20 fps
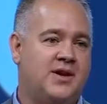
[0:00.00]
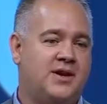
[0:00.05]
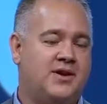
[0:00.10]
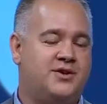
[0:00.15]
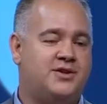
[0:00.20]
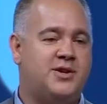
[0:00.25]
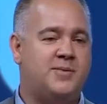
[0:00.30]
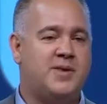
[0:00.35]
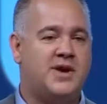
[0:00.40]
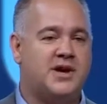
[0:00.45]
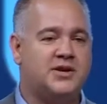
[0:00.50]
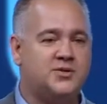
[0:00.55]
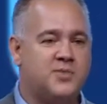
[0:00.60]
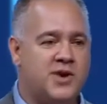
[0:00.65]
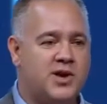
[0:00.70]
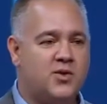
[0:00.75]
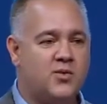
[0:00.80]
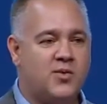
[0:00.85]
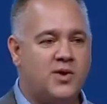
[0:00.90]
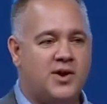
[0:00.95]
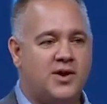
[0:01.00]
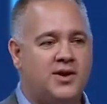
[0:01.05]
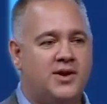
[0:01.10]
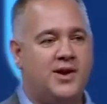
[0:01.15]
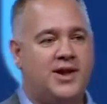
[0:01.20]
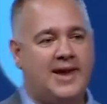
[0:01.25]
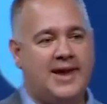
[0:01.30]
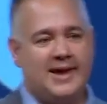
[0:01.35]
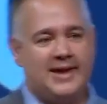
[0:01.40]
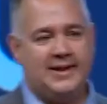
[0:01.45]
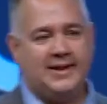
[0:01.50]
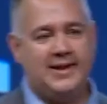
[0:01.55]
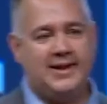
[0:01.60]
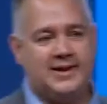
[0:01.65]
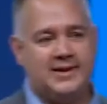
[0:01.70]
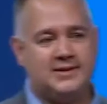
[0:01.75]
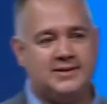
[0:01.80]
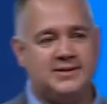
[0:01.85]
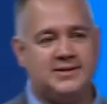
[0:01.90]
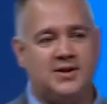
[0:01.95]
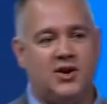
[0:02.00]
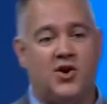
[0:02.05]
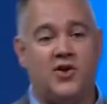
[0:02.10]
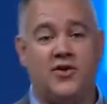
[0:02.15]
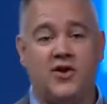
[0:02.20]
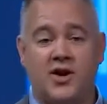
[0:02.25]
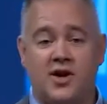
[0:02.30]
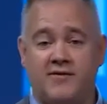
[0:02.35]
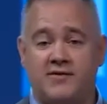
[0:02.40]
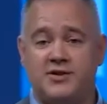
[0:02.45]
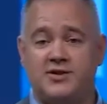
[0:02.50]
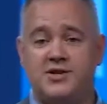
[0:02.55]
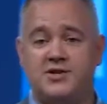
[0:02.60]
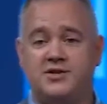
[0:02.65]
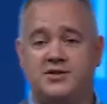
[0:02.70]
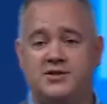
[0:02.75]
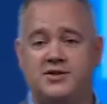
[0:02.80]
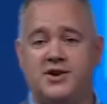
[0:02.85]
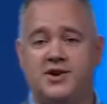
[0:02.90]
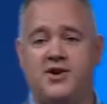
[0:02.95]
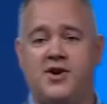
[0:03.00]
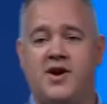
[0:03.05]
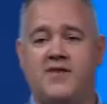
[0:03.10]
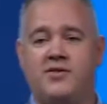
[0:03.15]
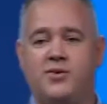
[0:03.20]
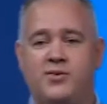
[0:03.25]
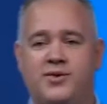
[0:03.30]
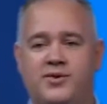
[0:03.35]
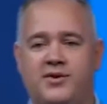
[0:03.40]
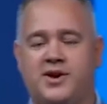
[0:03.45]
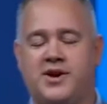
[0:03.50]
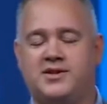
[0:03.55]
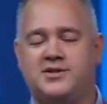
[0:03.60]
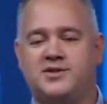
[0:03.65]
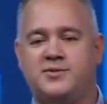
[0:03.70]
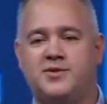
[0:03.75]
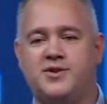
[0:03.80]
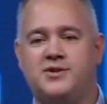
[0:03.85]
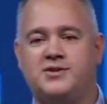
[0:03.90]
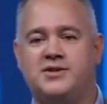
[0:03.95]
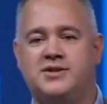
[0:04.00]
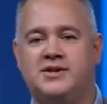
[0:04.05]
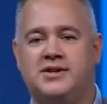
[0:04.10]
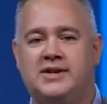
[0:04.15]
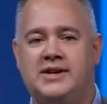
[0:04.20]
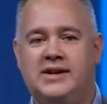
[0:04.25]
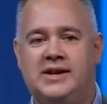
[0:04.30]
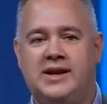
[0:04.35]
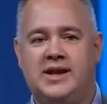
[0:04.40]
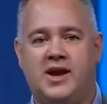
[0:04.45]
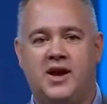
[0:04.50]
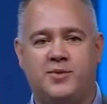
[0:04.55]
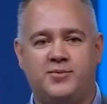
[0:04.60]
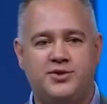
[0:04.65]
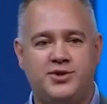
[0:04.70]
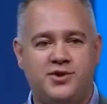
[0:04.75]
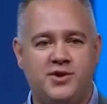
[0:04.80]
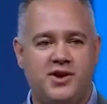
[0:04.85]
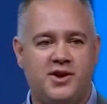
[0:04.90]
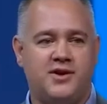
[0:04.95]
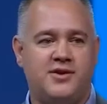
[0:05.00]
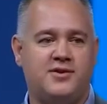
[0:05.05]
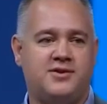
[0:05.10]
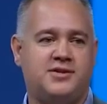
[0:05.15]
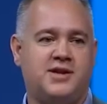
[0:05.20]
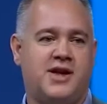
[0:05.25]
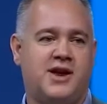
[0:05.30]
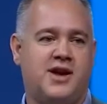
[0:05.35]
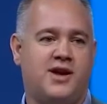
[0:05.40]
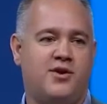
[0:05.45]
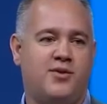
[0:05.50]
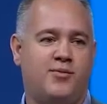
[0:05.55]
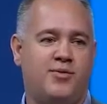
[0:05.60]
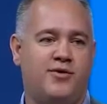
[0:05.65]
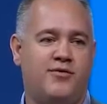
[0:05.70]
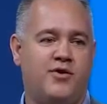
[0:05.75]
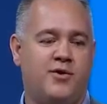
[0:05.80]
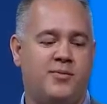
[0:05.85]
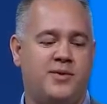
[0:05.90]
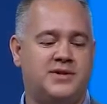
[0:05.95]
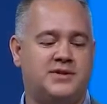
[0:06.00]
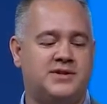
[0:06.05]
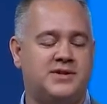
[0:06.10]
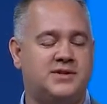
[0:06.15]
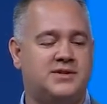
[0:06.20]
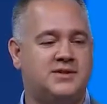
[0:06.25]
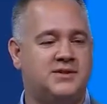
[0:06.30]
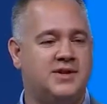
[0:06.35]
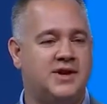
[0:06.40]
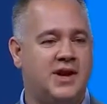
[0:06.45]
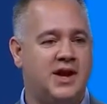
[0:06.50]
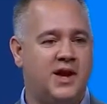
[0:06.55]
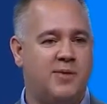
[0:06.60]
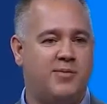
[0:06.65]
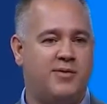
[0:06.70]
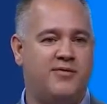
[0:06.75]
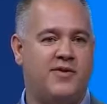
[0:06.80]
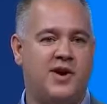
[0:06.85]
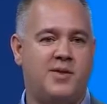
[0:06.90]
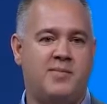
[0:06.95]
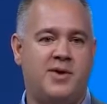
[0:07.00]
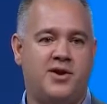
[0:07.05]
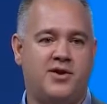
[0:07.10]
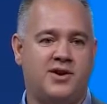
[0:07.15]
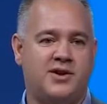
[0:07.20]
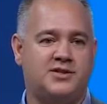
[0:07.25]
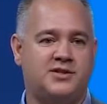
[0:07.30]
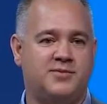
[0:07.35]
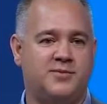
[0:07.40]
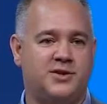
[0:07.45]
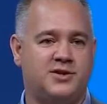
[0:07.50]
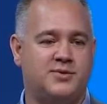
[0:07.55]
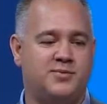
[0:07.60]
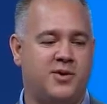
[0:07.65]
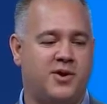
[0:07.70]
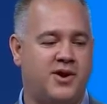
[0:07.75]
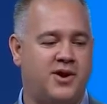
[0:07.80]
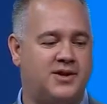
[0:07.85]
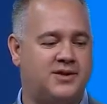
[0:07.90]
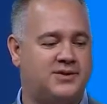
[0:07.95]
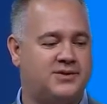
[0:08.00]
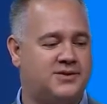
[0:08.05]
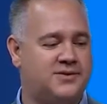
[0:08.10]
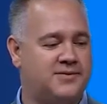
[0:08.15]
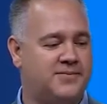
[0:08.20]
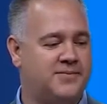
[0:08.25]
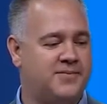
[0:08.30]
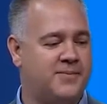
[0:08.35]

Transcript: You see, because we can run analytics on the conversations that you're having with your customers, it helps you to understand how to improve your business and provide better customer experience.